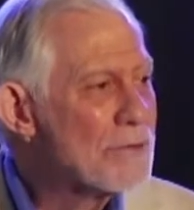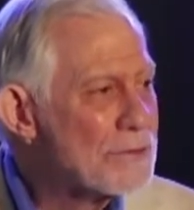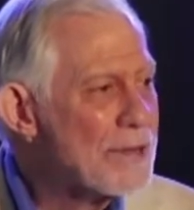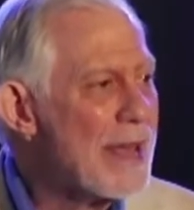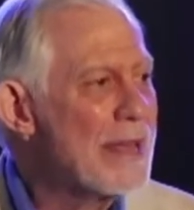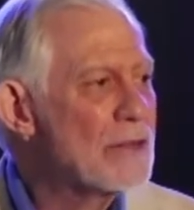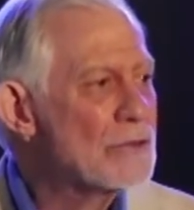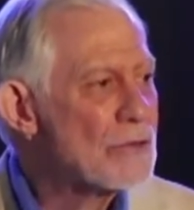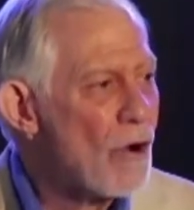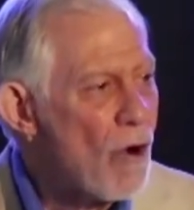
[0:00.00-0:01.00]
to
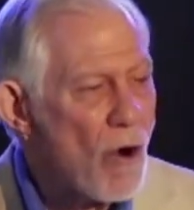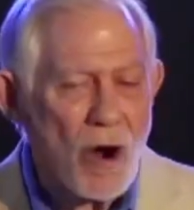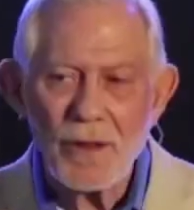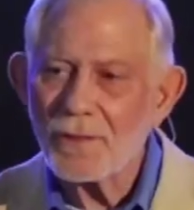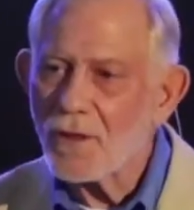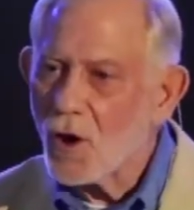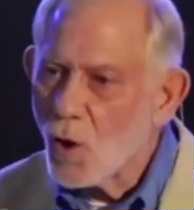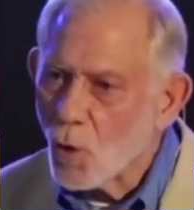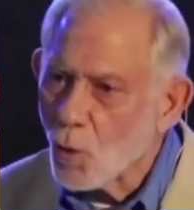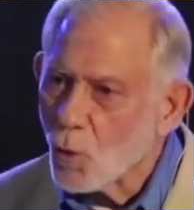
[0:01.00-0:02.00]
take to heart the
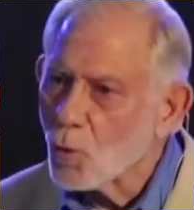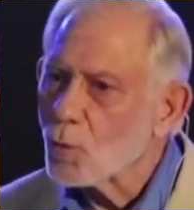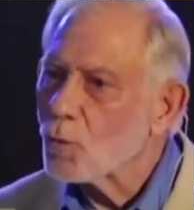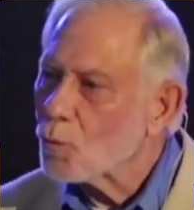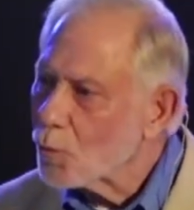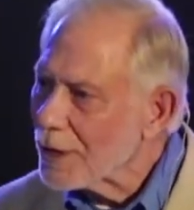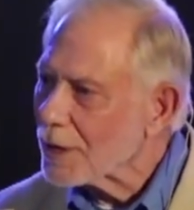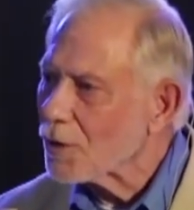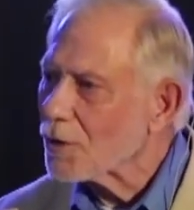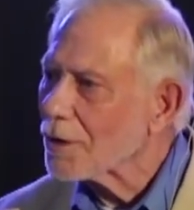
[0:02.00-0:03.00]
whole
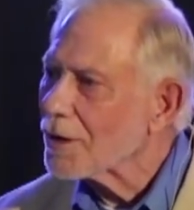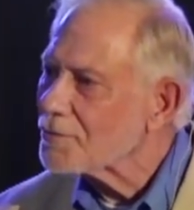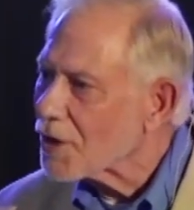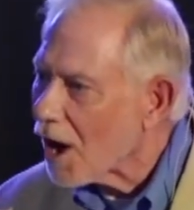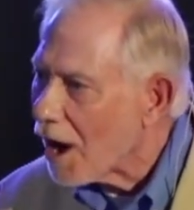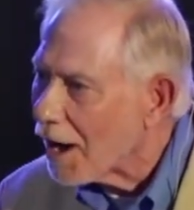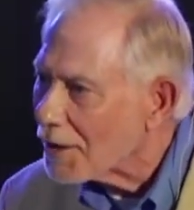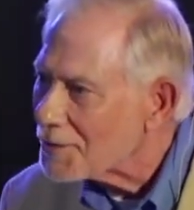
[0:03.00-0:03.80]
will of God.